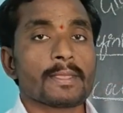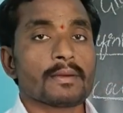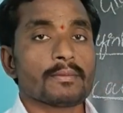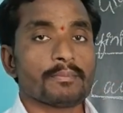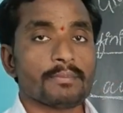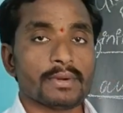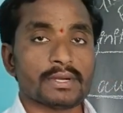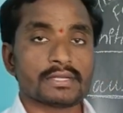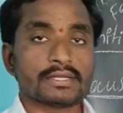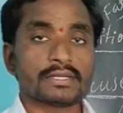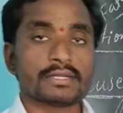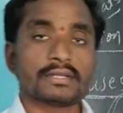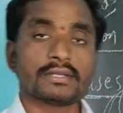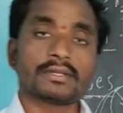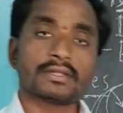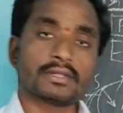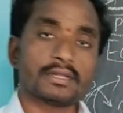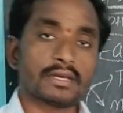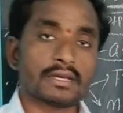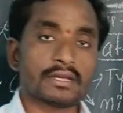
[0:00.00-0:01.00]
but
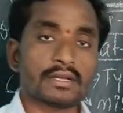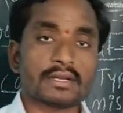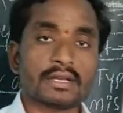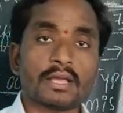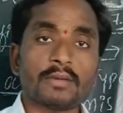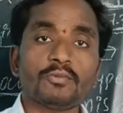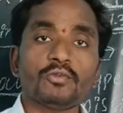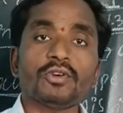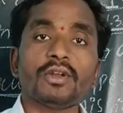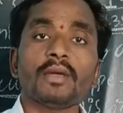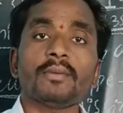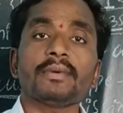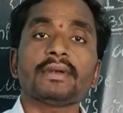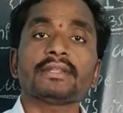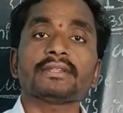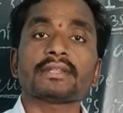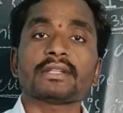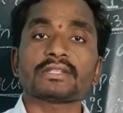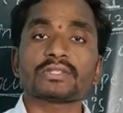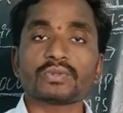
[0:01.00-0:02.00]
the type 2
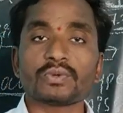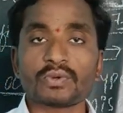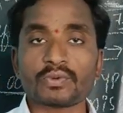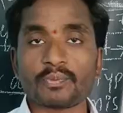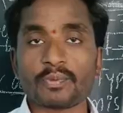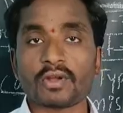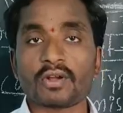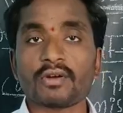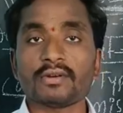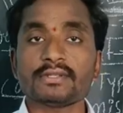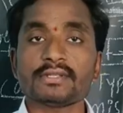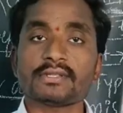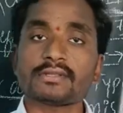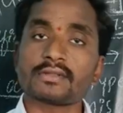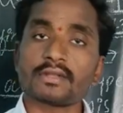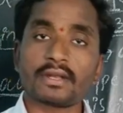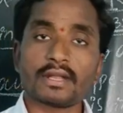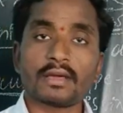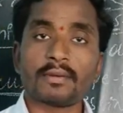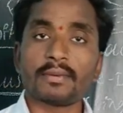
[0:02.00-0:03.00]
diabetes also it may cause
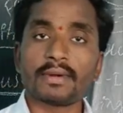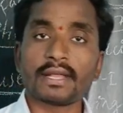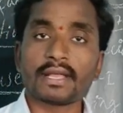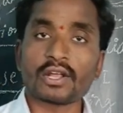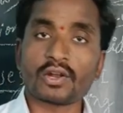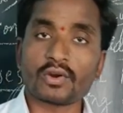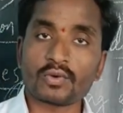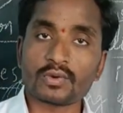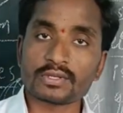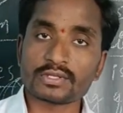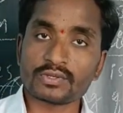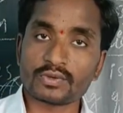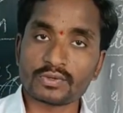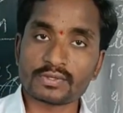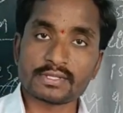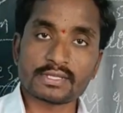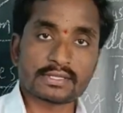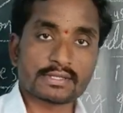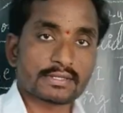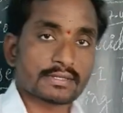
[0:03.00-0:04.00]
the diabetic
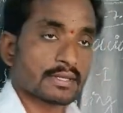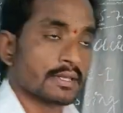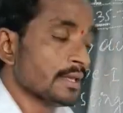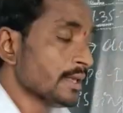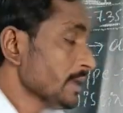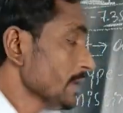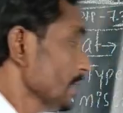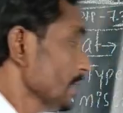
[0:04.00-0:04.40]
ketoacidosis.